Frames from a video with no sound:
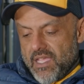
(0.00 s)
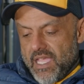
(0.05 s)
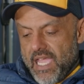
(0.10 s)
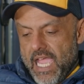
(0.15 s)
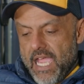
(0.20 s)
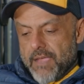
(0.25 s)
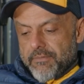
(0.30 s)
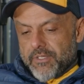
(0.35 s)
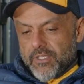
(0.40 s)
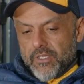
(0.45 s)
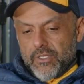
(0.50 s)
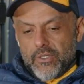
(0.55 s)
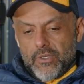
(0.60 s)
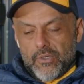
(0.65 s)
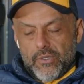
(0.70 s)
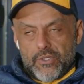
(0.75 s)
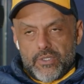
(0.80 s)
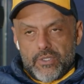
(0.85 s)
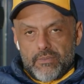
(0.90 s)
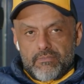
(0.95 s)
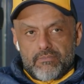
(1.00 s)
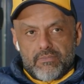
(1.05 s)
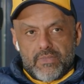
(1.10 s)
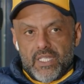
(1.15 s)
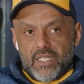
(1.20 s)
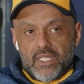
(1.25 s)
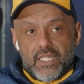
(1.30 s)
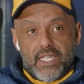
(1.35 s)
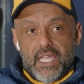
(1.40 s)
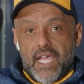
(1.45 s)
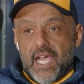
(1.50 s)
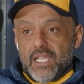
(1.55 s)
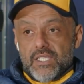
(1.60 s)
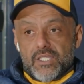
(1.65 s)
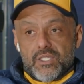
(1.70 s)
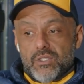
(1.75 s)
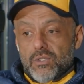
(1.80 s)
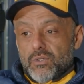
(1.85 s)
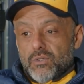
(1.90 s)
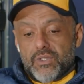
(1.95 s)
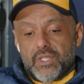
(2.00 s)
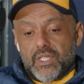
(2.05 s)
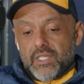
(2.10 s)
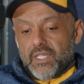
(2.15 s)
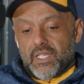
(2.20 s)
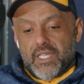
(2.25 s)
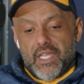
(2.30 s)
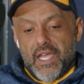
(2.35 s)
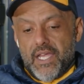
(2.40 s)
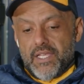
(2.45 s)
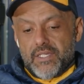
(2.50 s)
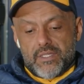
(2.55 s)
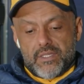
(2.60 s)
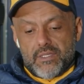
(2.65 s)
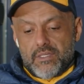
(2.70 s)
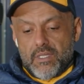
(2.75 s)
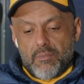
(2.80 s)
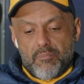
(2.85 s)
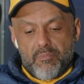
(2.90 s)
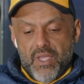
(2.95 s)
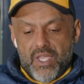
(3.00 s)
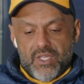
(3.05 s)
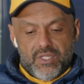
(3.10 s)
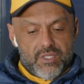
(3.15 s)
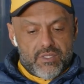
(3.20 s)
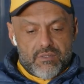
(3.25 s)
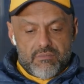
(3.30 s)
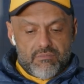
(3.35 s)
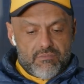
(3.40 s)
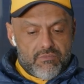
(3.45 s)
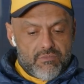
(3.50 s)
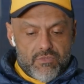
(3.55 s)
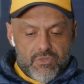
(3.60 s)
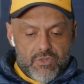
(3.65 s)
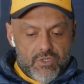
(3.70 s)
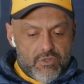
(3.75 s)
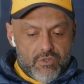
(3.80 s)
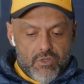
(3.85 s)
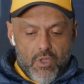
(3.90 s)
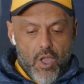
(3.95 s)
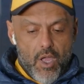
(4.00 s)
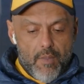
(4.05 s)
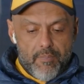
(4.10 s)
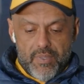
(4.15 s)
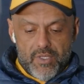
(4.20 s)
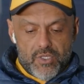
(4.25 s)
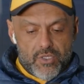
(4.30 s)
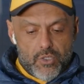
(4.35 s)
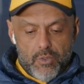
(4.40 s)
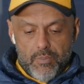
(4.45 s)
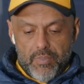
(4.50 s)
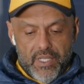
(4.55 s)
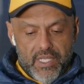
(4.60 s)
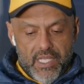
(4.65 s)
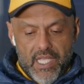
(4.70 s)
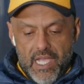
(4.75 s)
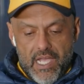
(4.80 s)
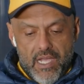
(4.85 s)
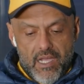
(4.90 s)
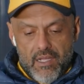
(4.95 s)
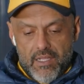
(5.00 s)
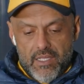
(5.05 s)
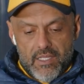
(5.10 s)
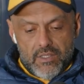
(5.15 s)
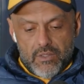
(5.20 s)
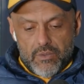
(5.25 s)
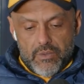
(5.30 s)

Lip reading: Absolutely awesome. Think the car's the best type of supercar in the